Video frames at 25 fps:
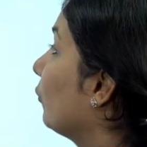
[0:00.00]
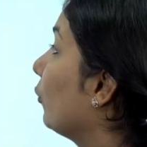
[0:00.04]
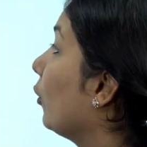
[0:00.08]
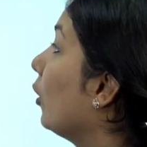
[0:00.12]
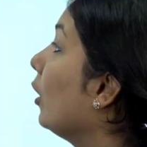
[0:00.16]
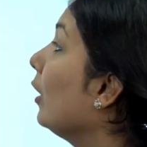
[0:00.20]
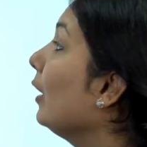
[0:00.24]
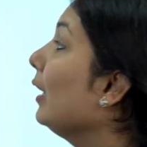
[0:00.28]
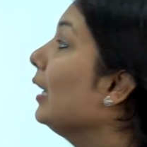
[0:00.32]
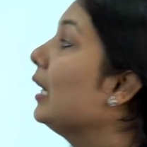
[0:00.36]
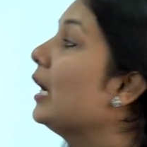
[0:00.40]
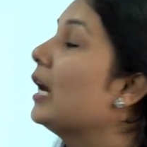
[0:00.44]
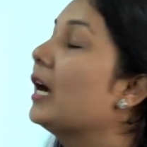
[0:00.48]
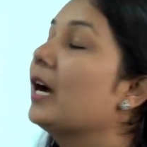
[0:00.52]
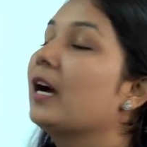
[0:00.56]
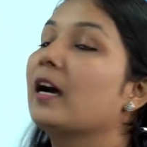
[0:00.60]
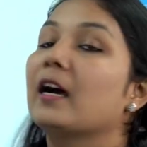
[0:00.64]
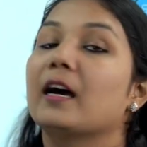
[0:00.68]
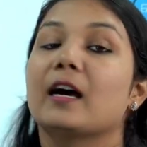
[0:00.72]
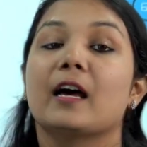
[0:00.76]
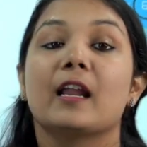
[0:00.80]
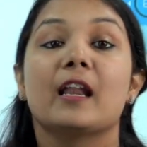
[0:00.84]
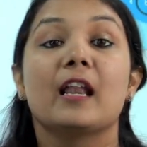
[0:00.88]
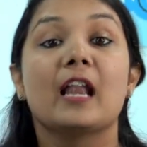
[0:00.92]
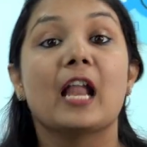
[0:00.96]
for
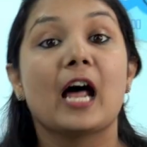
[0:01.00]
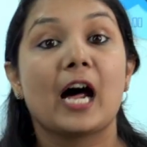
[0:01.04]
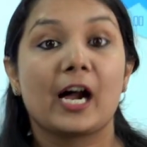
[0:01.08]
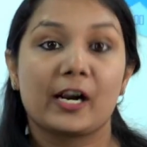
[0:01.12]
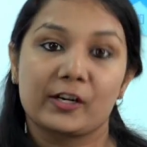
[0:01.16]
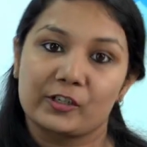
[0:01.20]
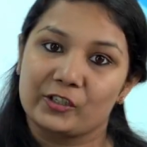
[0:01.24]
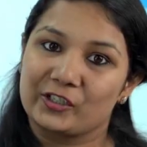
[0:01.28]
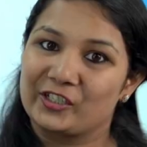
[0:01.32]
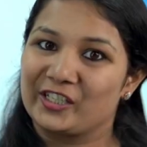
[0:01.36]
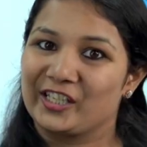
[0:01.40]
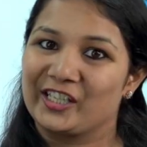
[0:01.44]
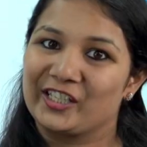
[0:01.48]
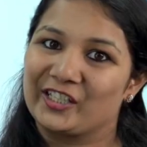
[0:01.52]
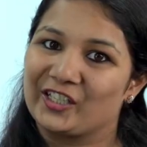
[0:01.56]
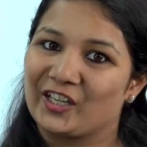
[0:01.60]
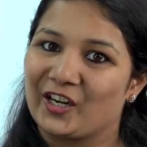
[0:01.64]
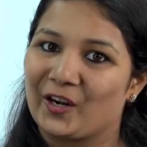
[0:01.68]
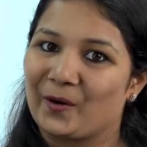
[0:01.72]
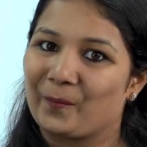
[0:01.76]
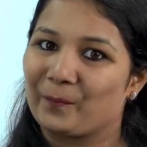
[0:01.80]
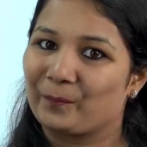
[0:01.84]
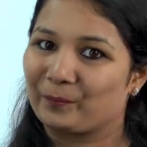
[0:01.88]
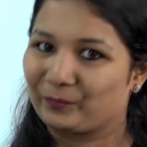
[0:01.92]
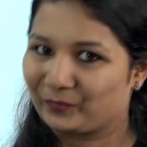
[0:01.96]
large data,
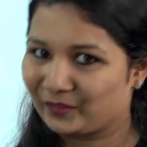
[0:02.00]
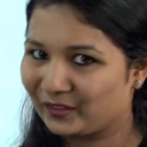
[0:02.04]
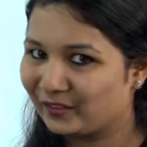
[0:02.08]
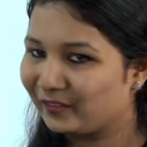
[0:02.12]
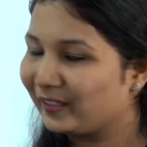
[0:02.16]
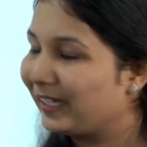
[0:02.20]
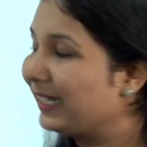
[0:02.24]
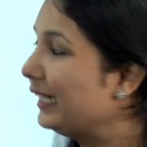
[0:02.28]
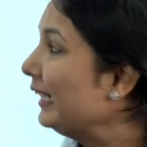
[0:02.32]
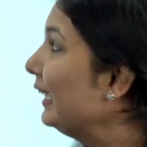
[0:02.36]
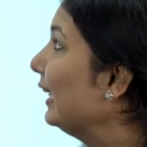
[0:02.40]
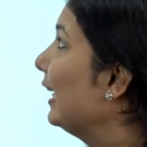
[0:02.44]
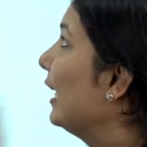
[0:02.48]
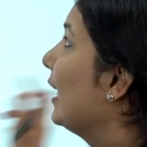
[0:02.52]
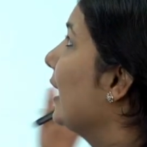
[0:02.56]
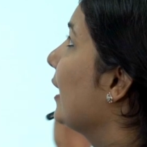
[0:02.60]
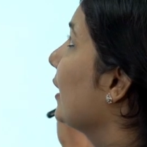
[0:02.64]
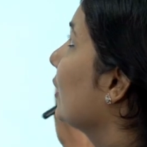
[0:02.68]
right?